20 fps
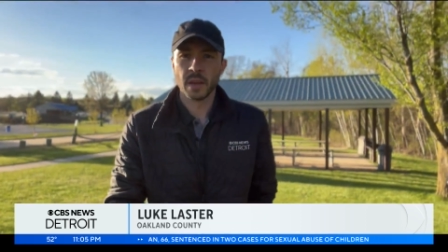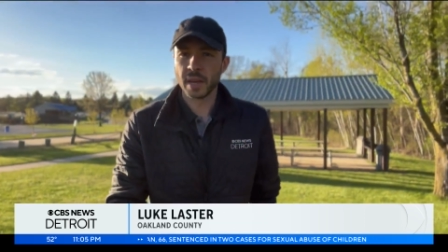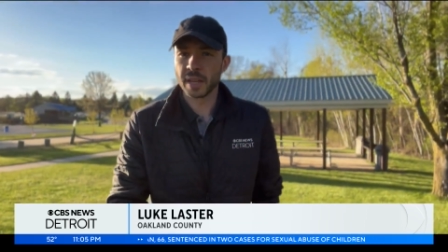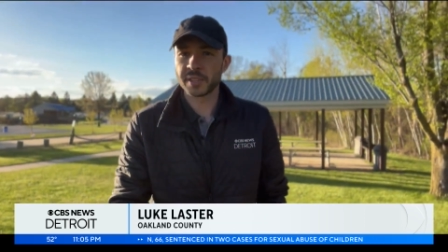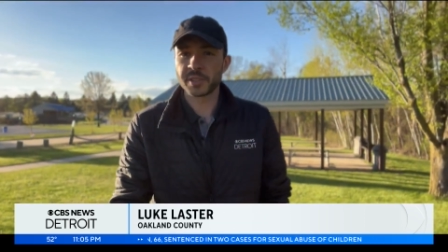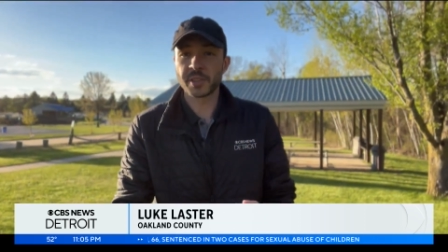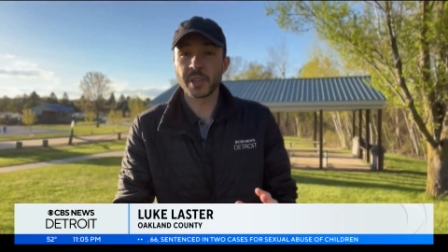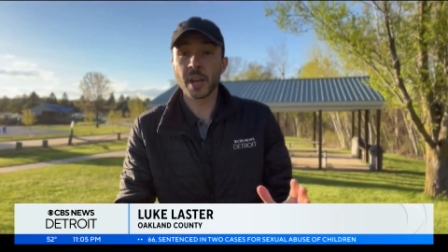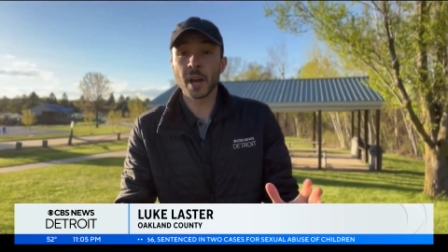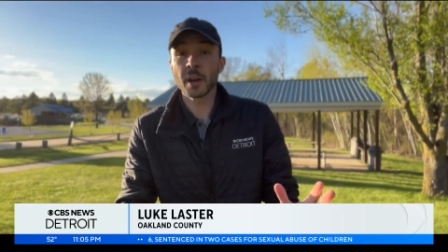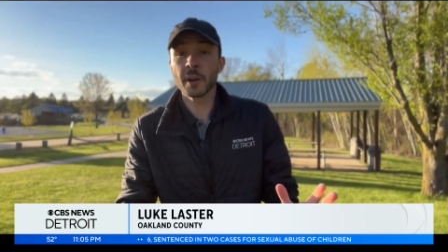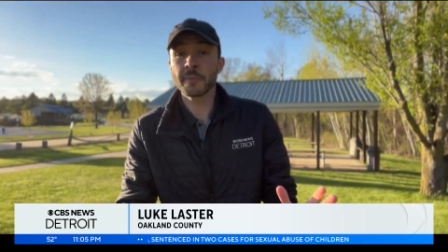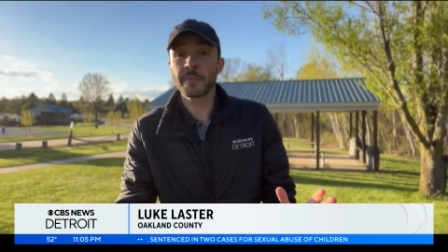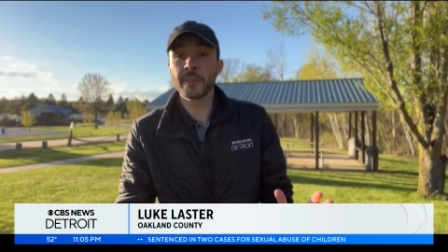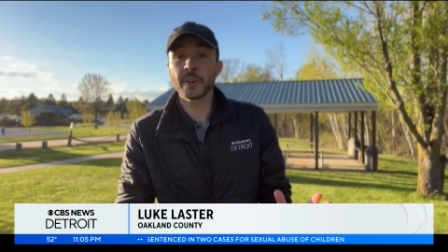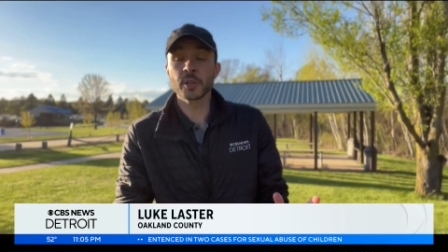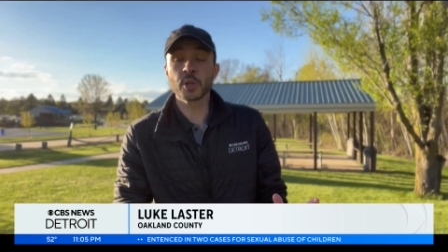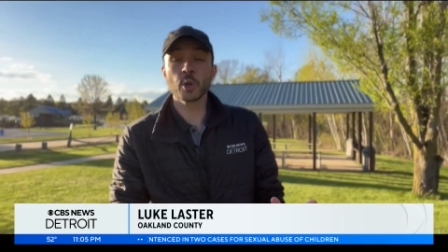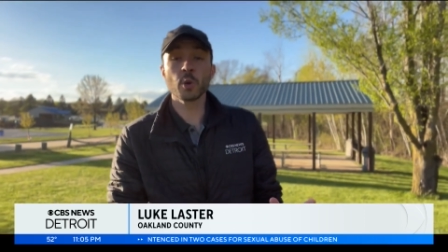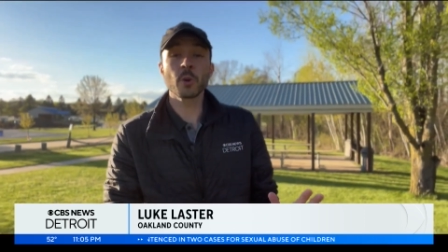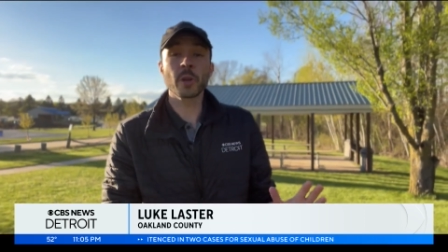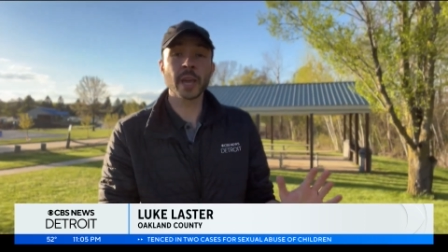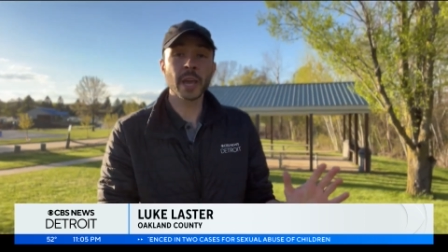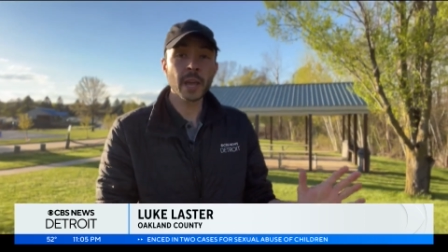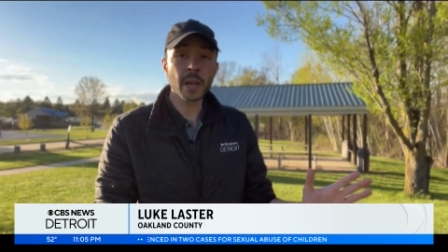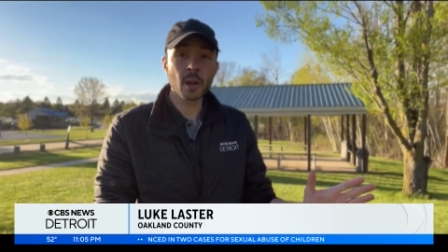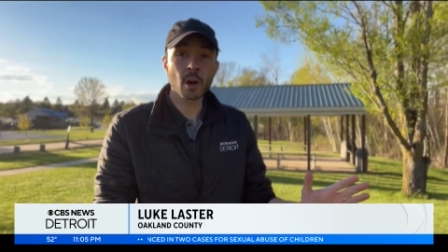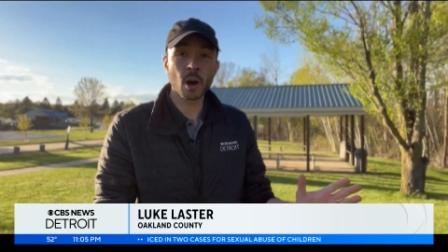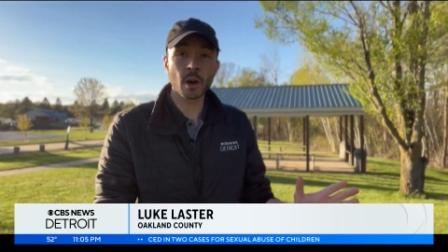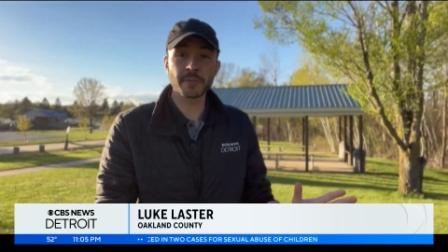It's the unofficial
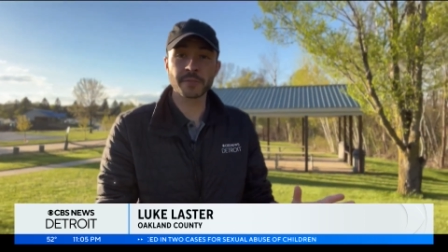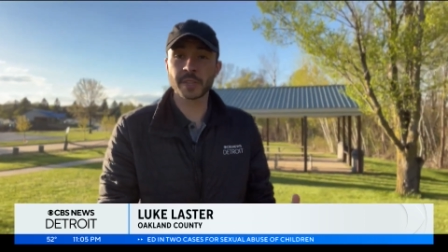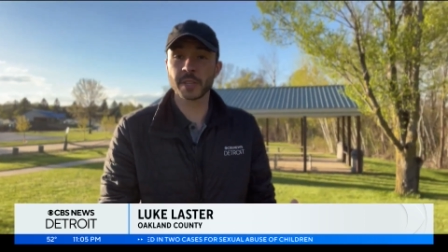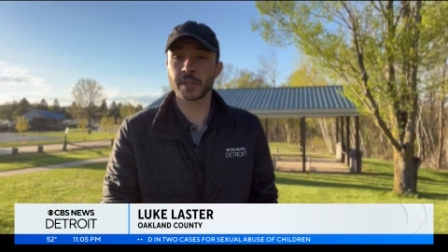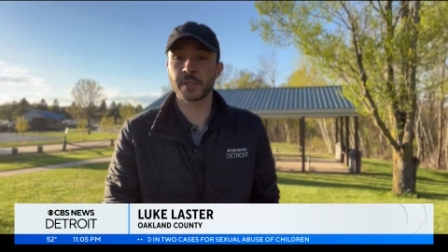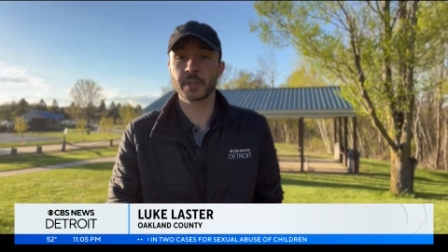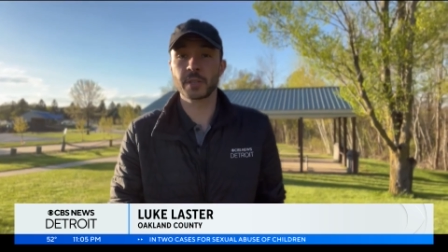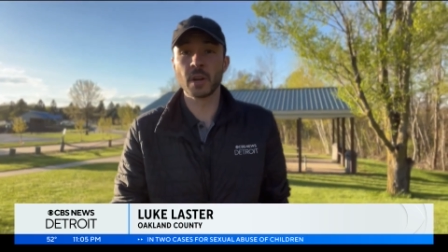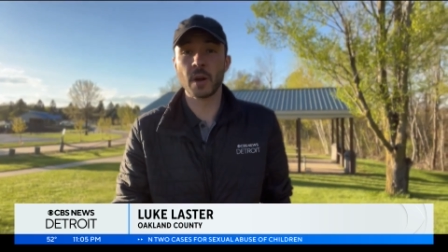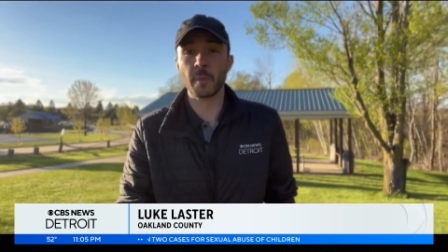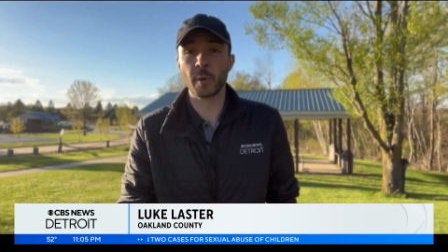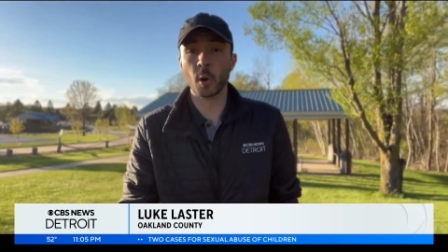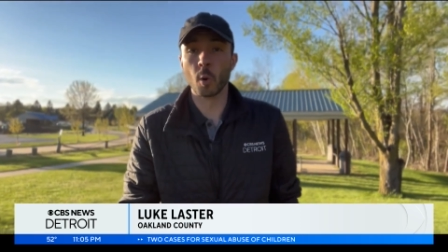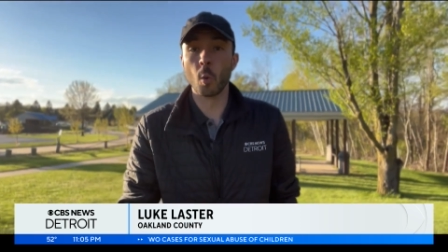kickoff to summer.